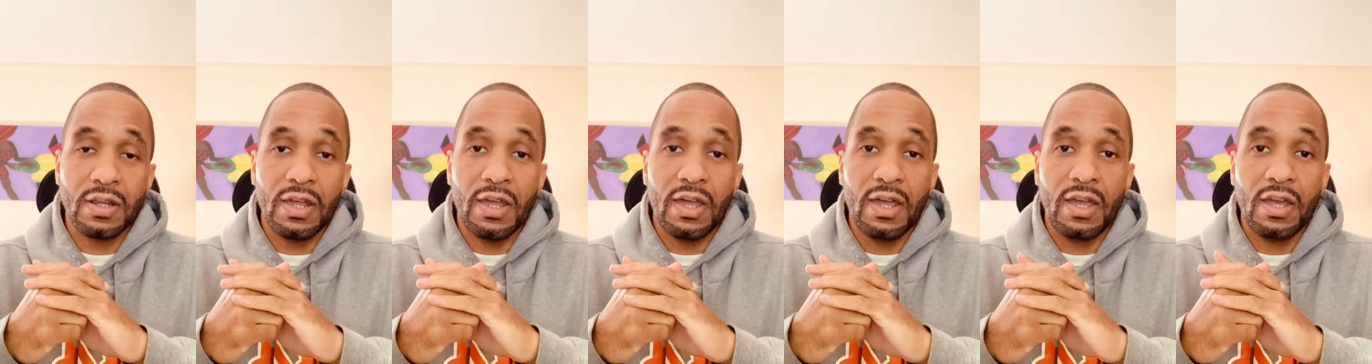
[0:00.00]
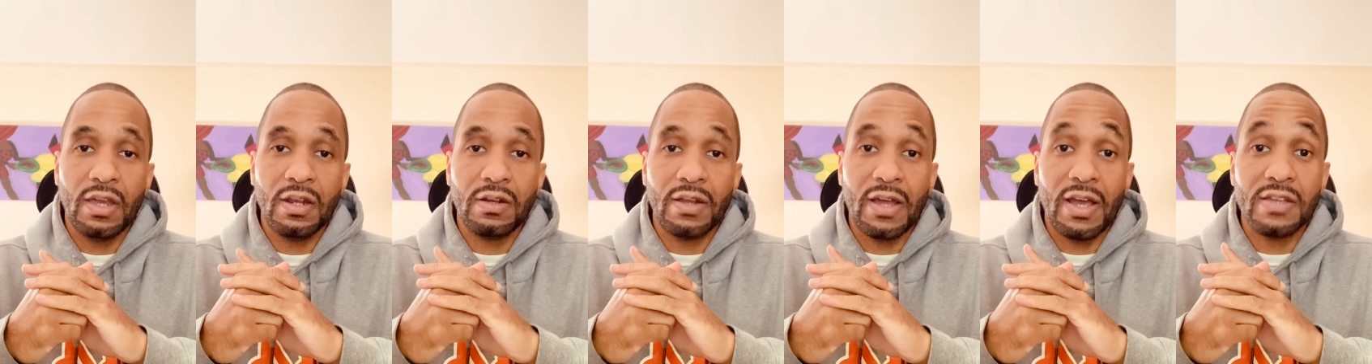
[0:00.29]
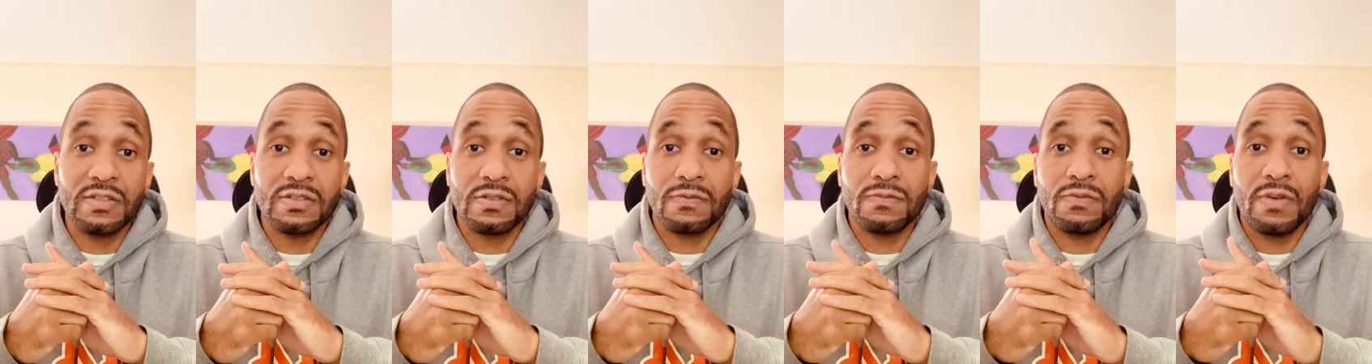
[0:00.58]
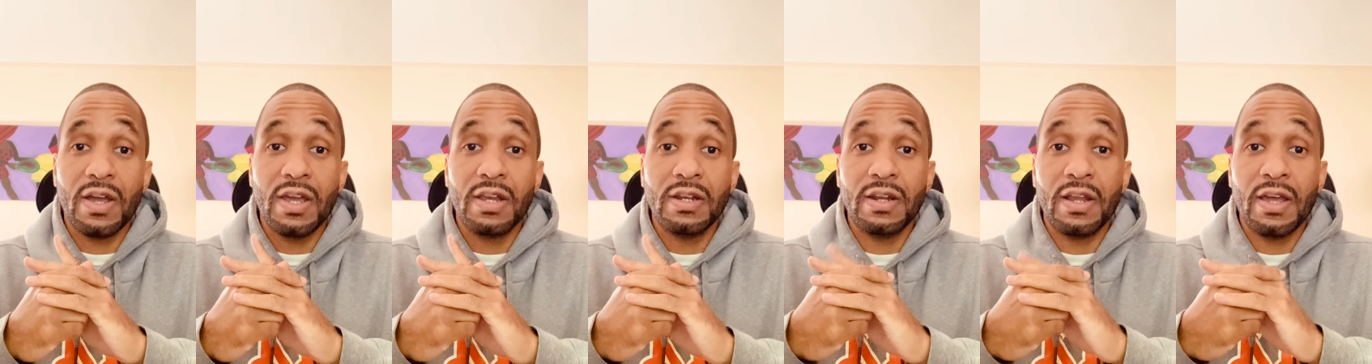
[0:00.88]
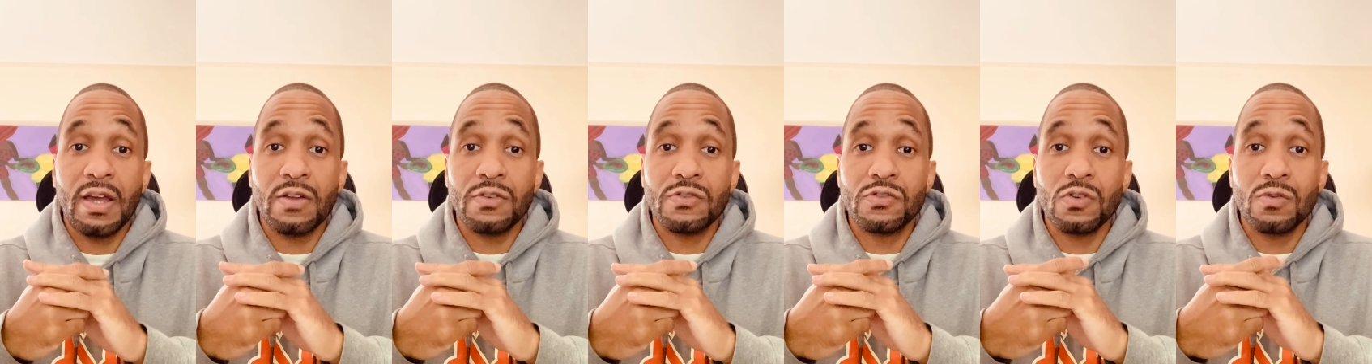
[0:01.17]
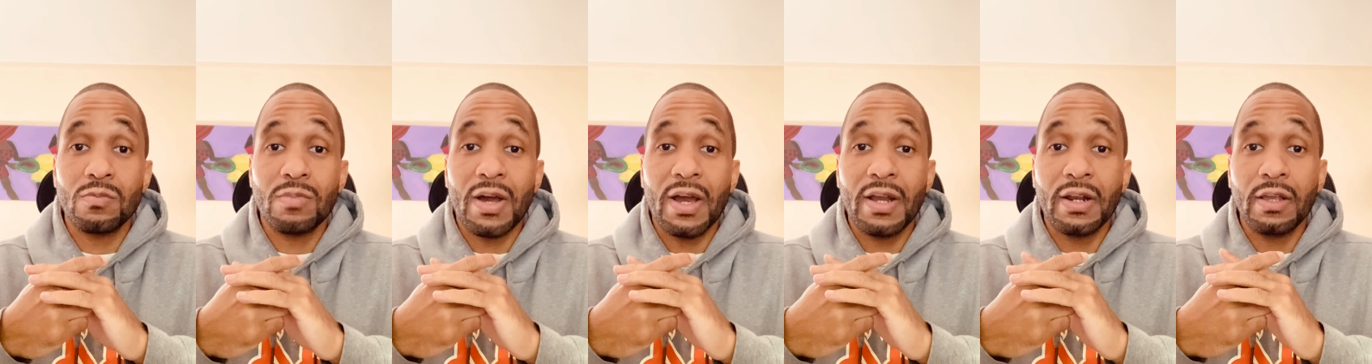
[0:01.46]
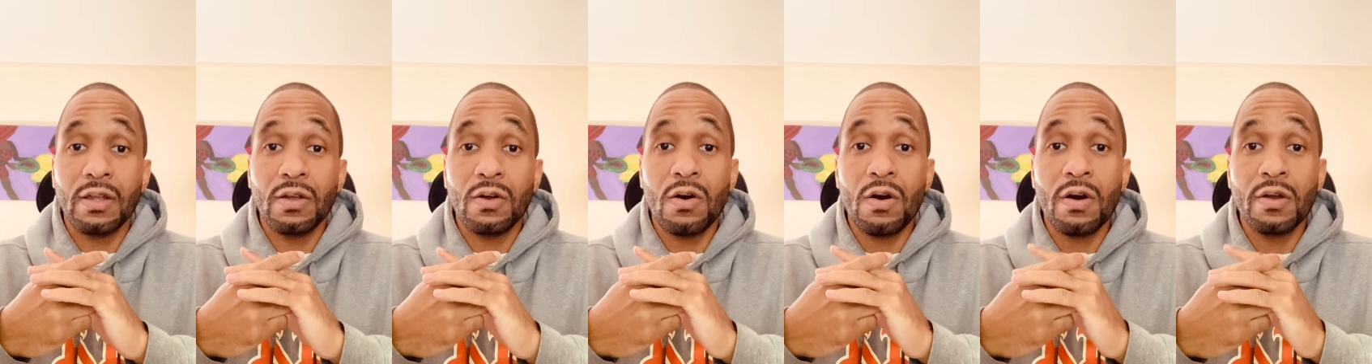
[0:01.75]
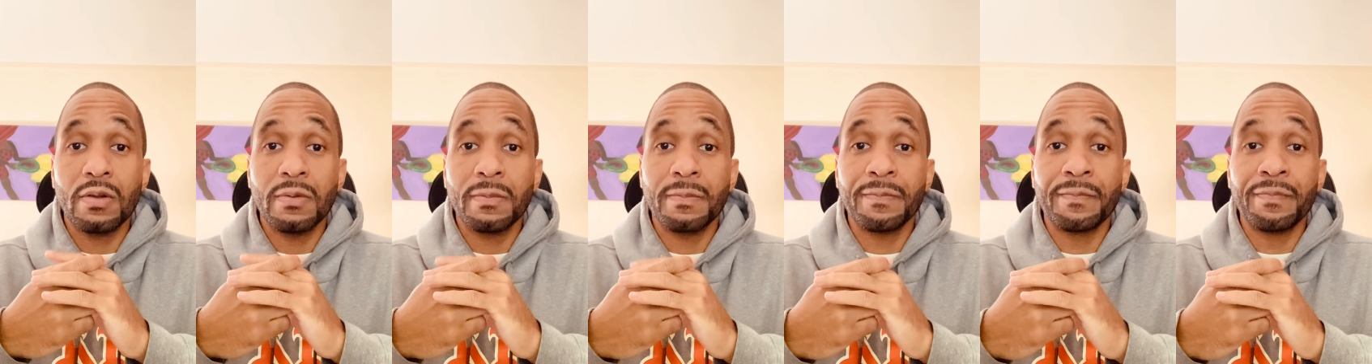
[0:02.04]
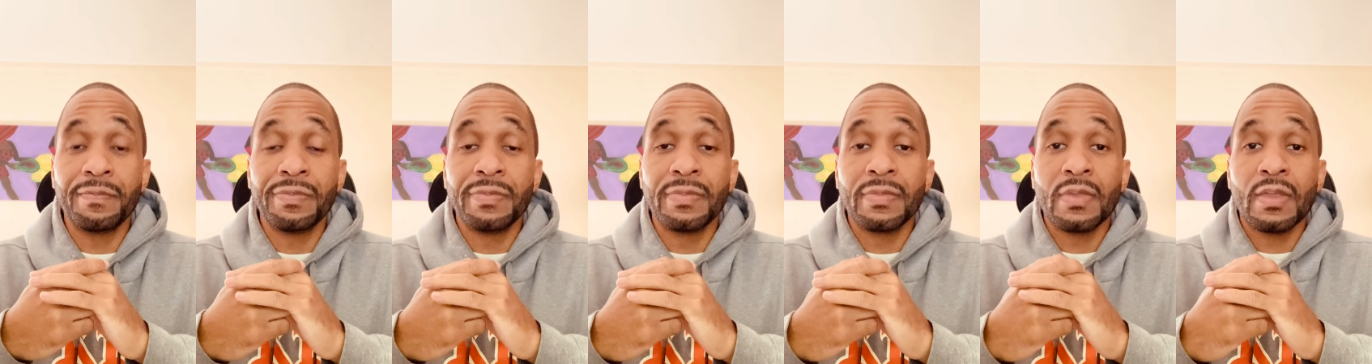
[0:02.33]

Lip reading: And as of right now, Joe Biden caught him.